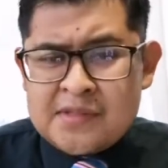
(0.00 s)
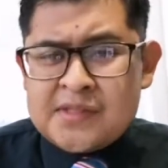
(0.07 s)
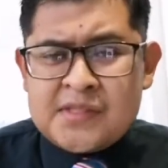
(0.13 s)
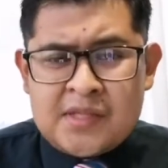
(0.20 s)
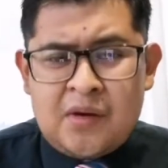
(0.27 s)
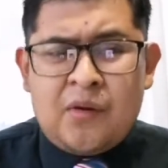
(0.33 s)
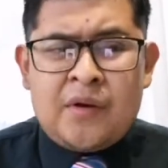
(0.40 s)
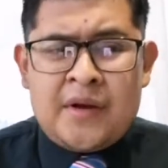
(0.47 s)

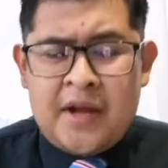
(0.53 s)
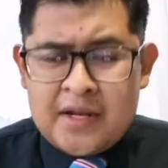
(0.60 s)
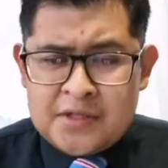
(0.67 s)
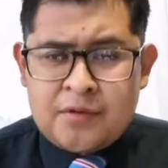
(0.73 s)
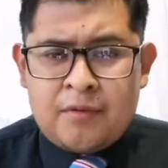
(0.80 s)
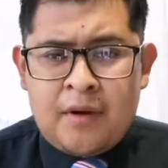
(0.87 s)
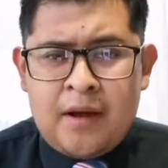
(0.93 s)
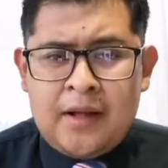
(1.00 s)
sound
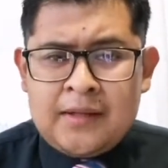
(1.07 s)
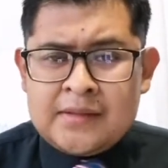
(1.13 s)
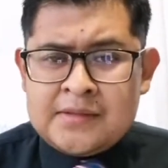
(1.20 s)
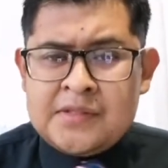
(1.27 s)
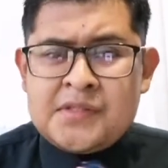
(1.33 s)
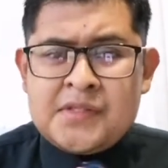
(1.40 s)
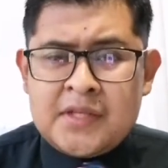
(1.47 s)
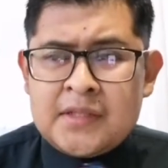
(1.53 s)
natural,
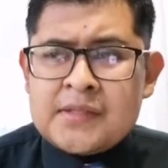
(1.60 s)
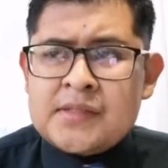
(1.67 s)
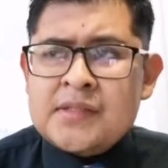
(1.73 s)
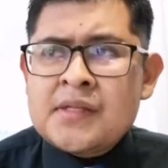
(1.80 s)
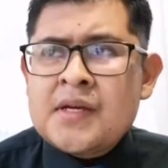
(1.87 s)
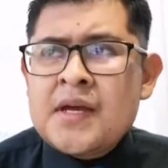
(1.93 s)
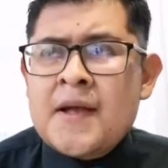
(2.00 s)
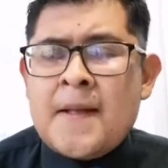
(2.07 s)
does
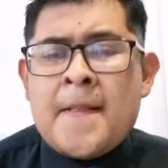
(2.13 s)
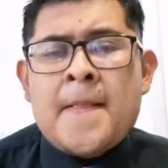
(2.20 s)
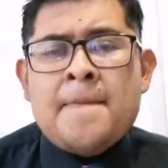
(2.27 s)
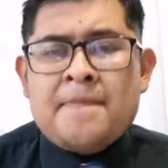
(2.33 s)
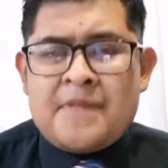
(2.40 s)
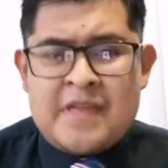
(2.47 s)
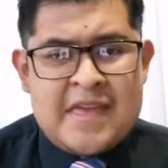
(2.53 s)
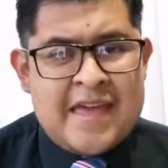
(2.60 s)
it?
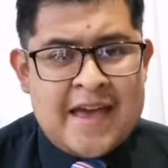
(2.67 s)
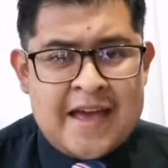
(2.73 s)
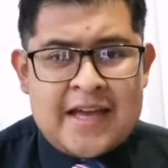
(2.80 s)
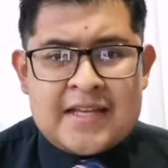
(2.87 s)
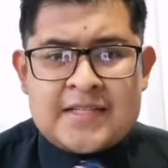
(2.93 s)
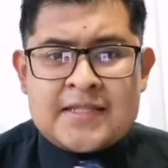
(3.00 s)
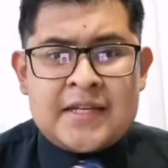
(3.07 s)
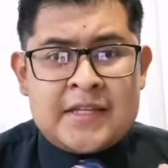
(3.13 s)

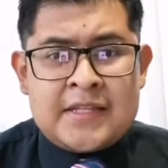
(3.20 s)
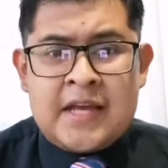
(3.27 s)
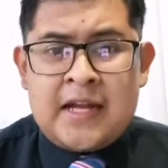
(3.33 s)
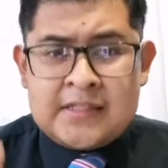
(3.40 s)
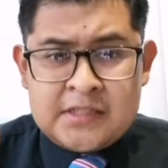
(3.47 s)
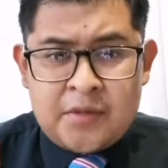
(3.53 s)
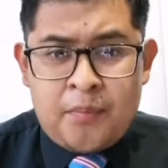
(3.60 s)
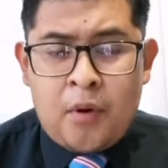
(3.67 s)
Yes, and
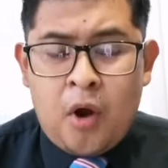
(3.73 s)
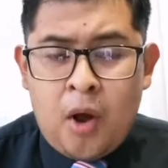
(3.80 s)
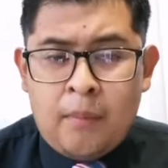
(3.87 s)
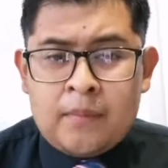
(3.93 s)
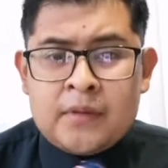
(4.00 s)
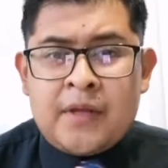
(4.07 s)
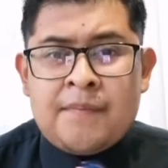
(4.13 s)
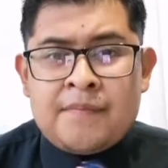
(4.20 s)
that's the
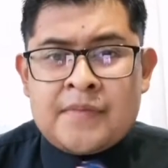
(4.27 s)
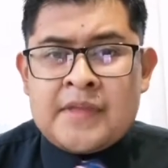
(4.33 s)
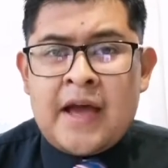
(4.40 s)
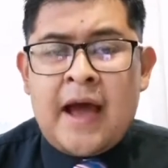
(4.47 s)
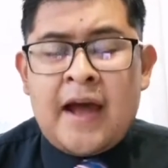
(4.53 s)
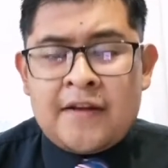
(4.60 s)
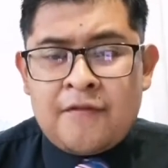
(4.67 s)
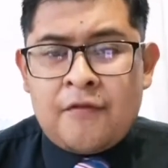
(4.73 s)
problem.
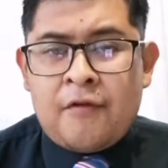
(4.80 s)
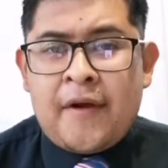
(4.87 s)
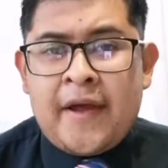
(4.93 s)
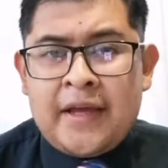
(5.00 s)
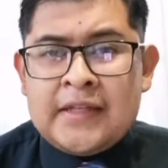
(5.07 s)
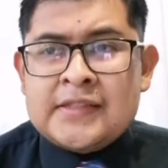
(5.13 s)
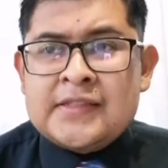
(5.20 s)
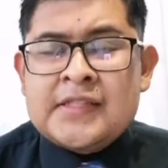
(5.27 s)
That
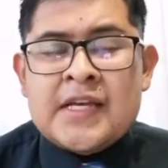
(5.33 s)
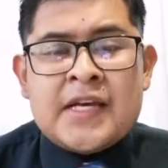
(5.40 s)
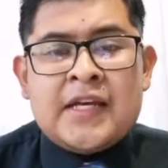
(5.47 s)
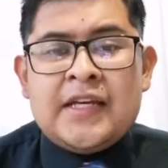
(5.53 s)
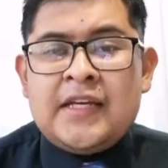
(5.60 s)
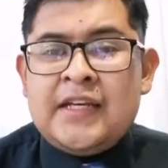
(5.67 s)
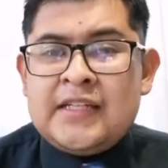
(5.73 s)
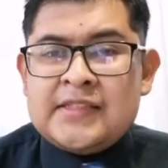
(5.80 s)
phrase
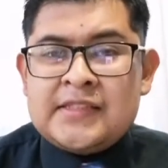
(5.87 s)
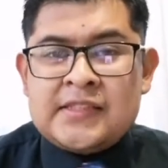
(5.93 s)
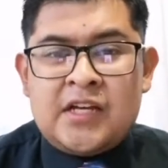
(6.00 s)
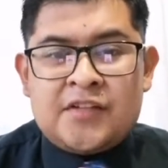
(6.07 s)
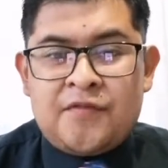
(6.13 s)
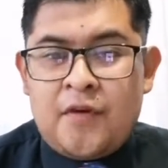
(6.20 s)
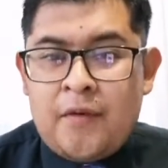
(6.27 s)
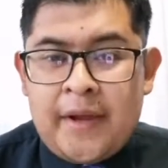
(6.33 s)
is
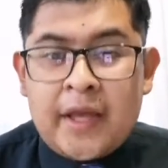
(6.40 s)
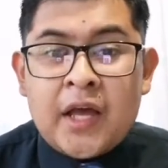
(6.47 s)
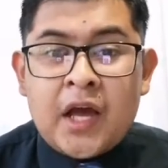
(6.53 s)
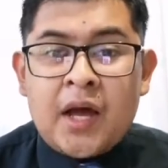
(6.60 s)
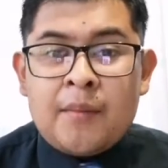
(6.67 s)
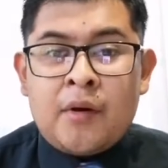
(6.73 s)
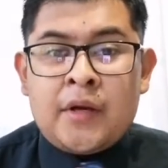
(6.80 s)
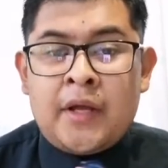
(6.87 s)
not very
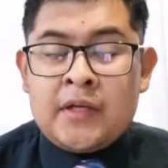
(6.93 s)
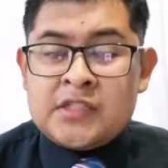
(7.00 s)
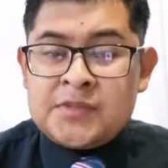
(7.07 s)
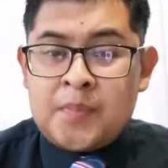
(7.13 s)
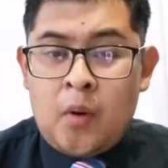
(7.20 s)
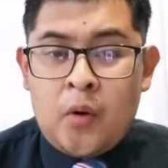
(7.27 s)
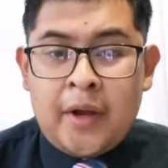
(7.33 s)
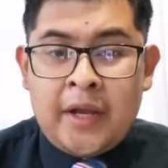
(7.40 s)
common in
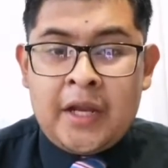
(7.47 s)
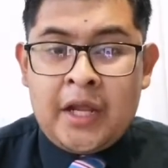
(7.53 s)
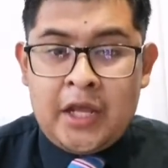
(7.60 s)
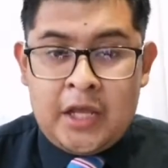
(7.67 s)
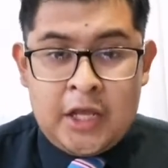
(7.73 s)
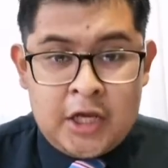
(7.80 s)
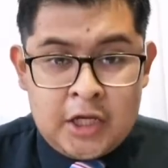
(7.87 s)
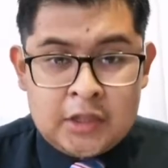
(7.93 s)
spoken
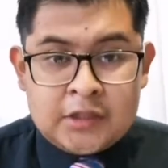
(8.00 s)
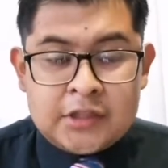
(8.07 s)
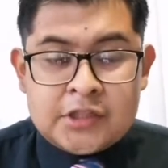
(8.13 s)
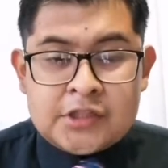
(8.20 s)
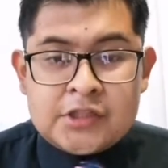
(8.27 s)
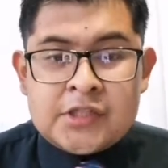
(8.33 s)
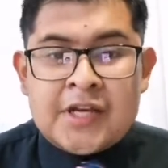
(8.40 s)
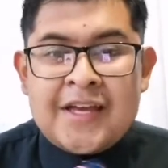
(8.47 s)

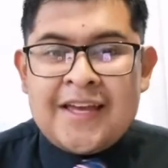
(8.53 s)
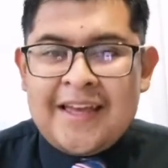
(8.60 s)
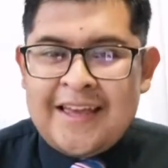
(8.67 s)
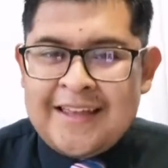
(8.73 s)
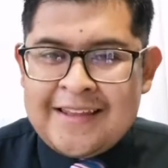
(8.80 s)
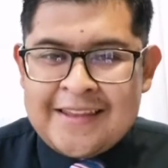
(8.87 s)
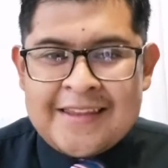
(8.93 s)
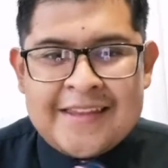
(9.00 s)
English.
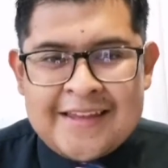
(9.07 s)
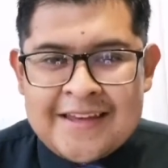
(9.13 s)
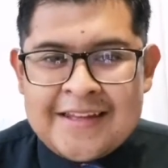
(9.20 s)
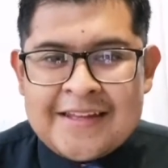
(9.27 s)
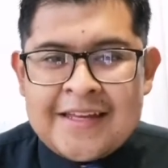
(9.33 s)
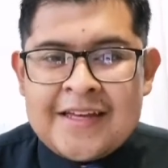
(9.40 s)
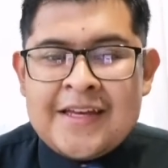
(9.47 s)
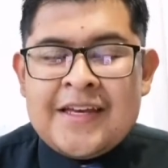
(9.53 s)

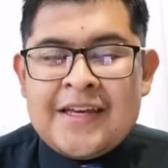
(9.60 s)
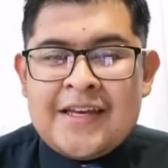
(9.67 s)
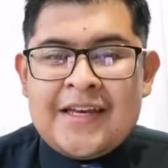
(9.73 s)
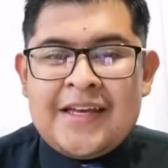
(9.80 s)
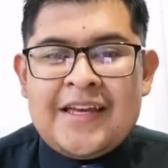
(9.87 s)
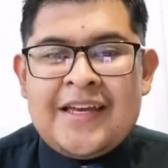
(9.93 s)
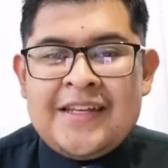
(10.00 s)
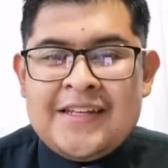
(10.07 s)
Indeed,
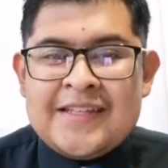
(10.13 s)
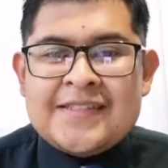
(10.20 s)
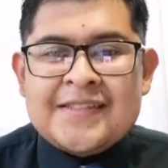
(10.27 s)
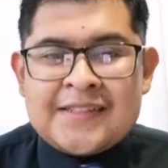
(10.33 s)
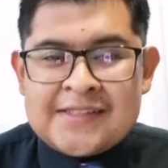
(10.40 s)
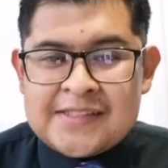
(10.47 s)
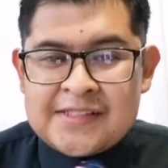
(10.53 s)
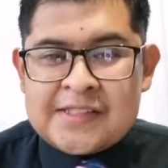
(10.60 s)
it
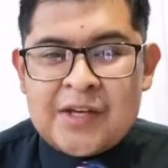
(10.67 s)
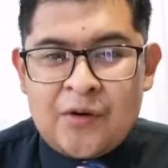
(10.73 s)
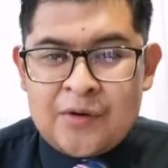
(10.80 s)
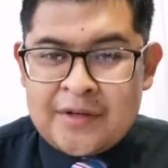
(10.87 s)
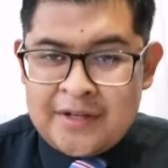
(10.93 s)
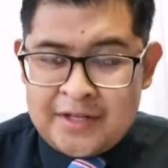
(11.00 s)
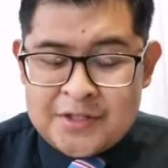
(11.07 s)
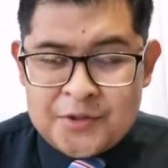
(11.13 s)
isn't so
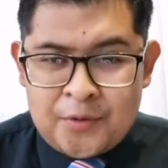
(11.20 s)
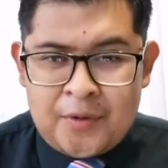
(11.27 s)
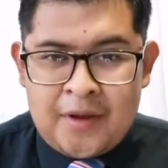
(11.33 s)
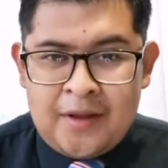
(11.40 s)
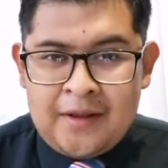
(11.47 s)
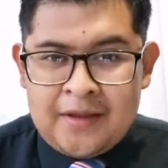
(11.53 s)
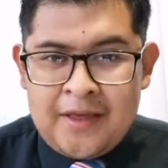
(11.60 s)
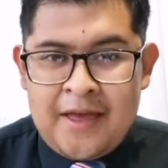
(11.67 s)

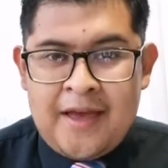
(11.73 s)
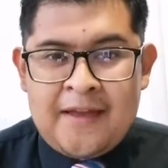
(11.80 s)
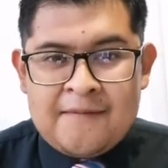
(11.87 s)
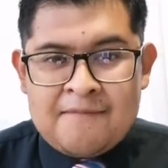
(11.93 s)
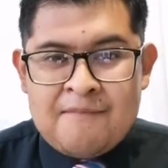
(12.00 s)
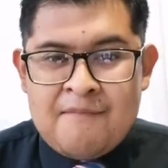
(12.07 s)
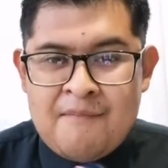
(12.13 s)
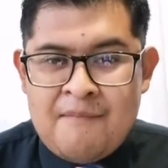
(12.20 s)
natural,
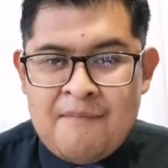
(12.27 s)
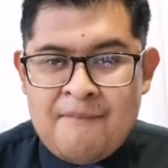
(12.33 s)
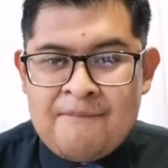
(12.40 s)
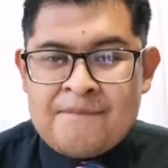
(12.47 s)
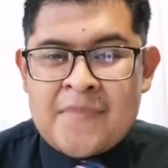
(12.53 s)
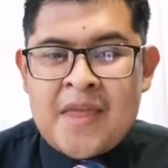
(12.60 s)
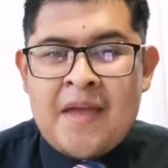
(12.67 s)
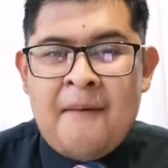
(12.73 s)
and
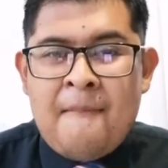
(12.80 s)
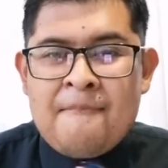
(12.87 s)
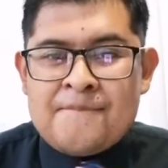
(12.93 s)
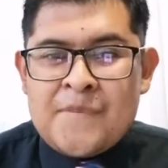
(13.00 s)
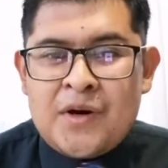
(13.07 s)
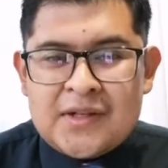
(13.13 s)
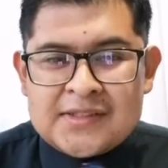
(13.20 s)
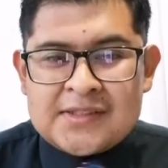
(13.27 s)

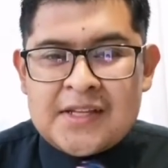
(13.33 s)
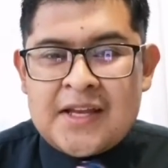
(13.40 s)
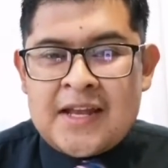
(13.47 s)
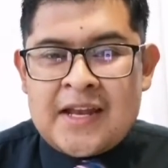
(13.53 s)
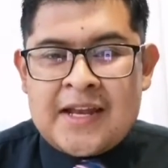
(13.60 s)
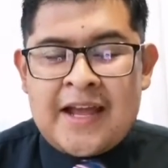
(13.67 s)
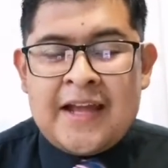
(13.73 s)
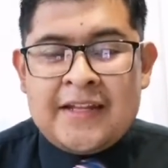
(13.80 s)
most
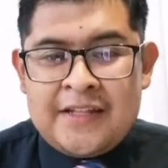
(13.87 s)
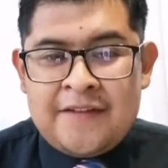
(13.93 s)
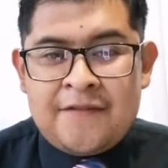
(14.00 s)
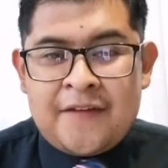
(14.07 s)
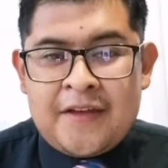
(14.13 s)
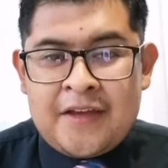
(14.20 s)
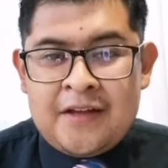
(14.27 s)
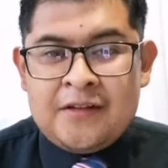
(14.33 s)

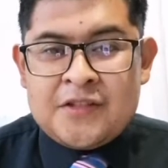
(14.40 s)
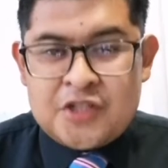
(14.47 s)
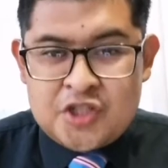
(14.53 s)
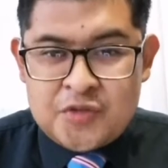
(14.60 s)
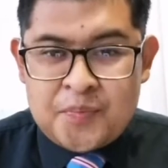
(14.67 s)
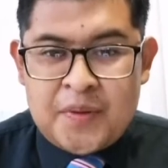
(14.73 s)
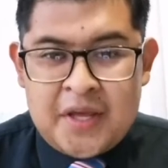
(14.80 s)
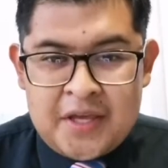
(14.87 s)
native English
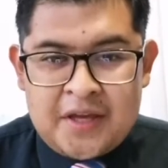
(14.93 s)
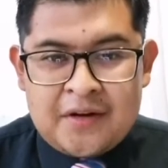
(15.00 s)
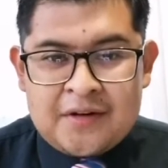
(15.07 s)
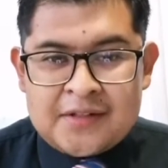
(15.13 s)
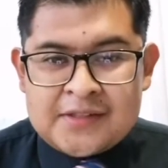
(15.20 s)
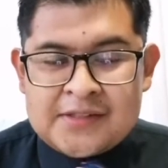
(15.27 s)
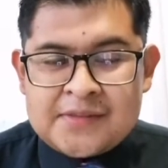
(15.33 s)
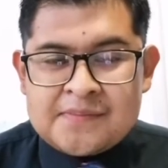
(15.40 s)

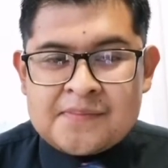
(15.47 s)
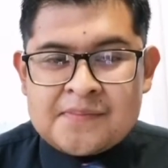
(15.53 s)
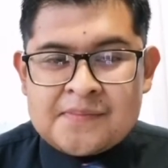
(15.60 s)
speakers